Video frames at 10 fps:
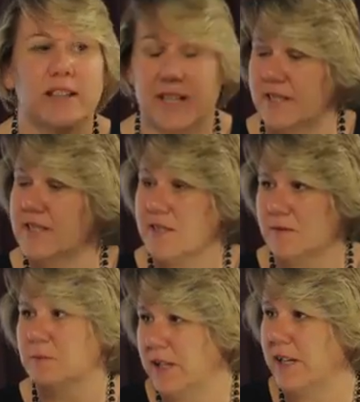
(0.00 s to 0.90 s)
yes,
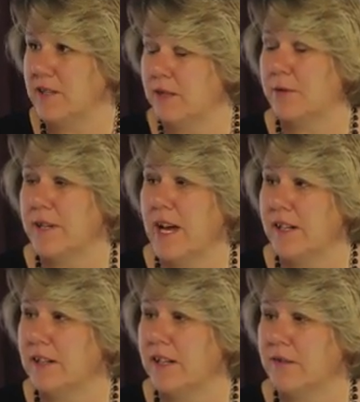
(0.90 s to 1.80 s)
we need to
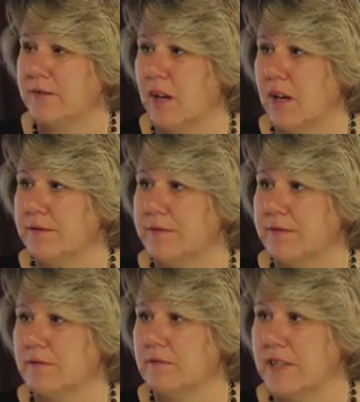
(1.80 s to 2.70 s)
create
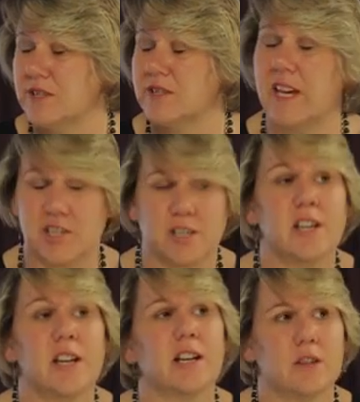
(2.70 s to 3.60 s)
end-of-life legislation
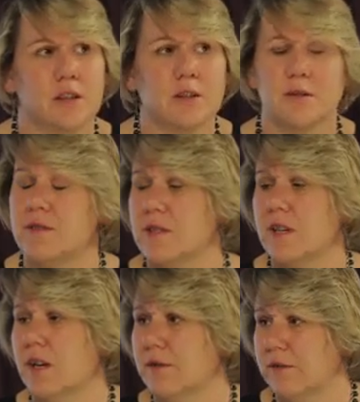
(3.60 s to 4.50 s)
that includes
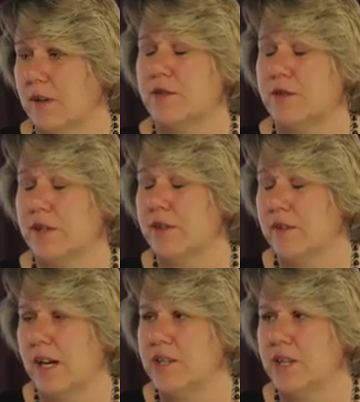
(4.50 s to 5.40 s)
voluntary
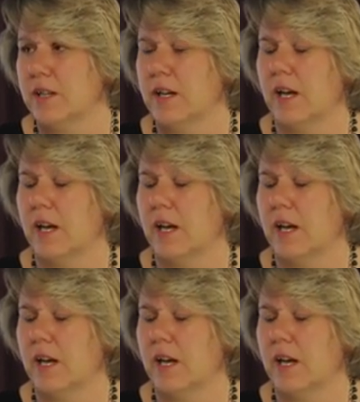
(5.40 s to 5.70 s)
euthanasia,